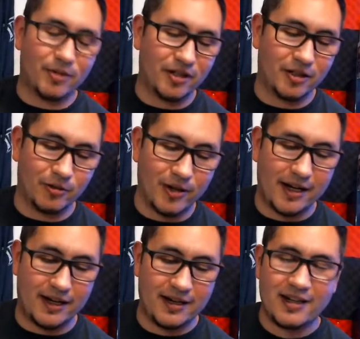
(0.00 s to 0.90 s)
money
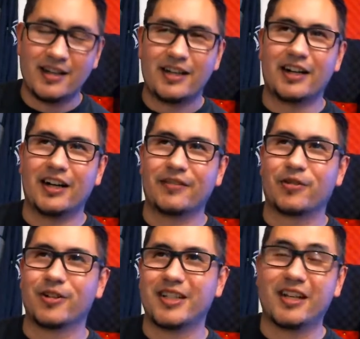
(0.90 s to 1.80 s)
away. Of
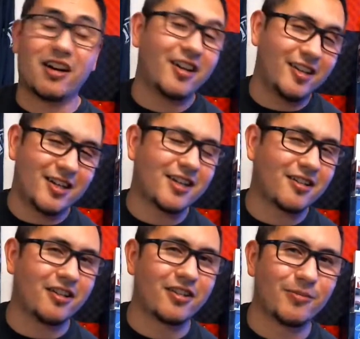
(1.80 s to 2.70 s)
course, he kind of
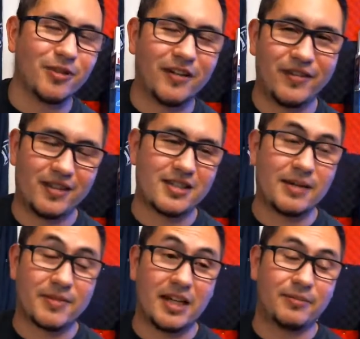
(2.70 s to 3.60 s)
called their bluff at the
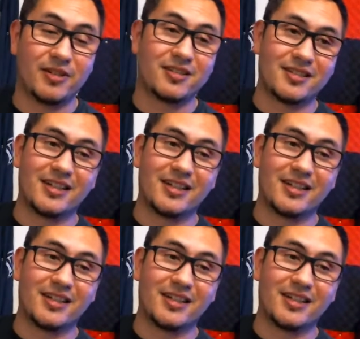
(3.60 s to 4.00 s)
same time because,